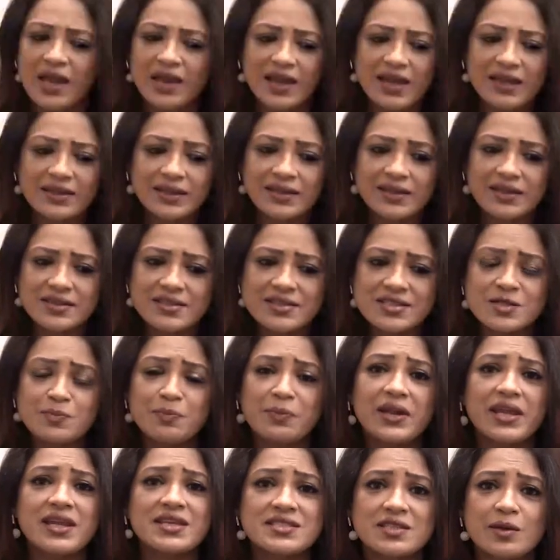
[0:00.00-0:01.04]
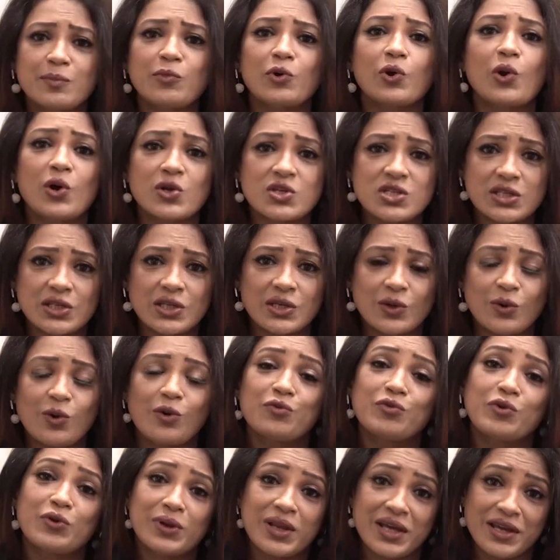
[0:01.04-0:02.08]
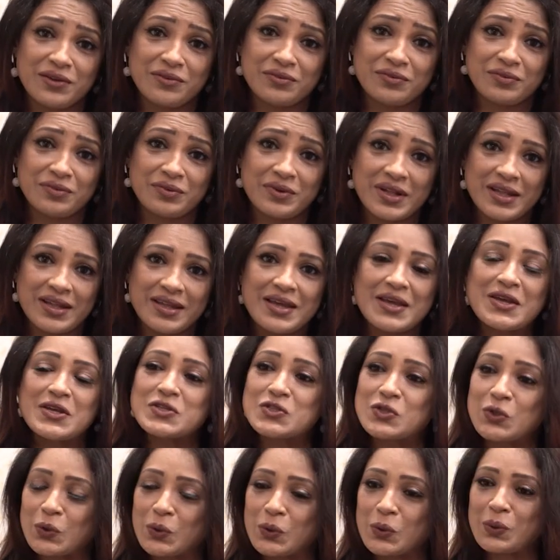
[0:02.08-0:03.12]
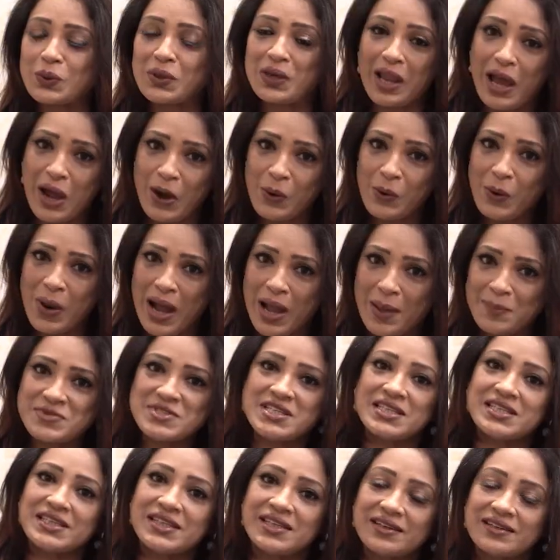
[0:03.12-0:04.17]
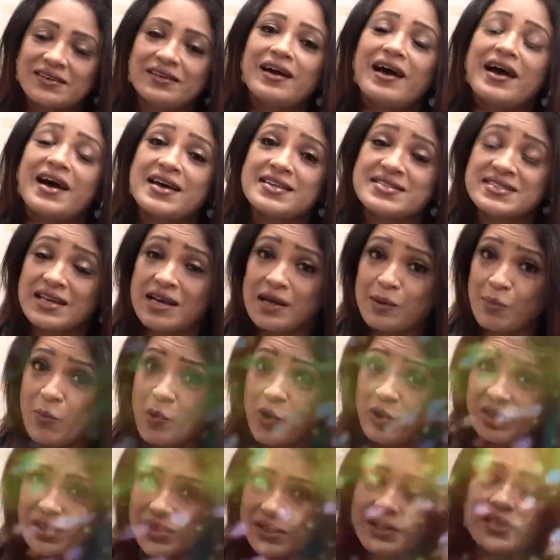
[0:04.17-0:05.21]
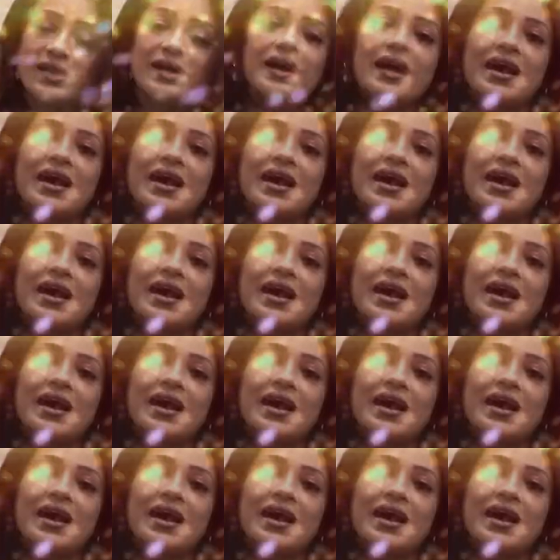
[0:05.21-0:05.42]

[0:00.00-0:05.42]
And I think it just breaks the monotony of your life. So now I'm sitting here as a model,